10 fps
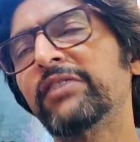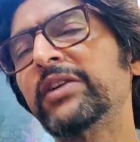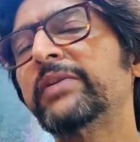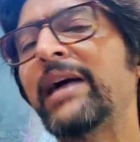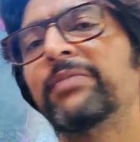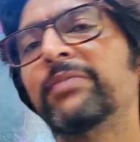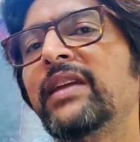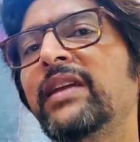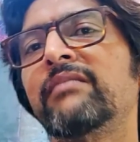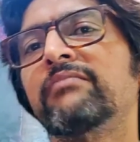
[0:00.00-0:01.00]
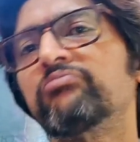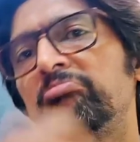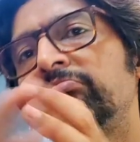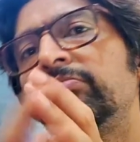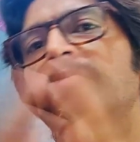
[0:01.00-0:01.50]
were to happen, then
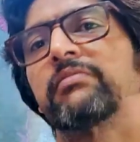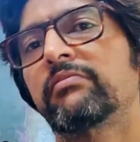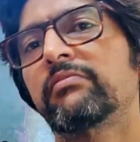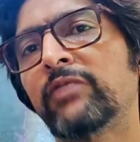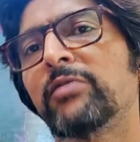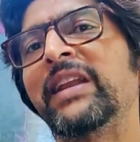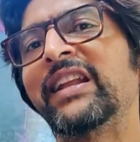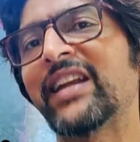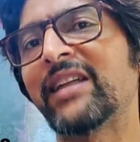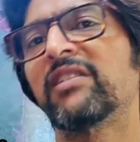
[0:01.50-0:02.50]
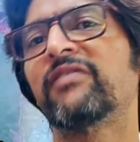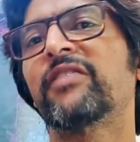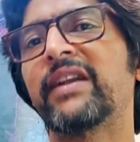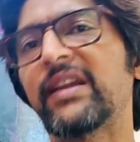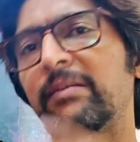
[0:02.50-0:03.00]
it would be incredible for India,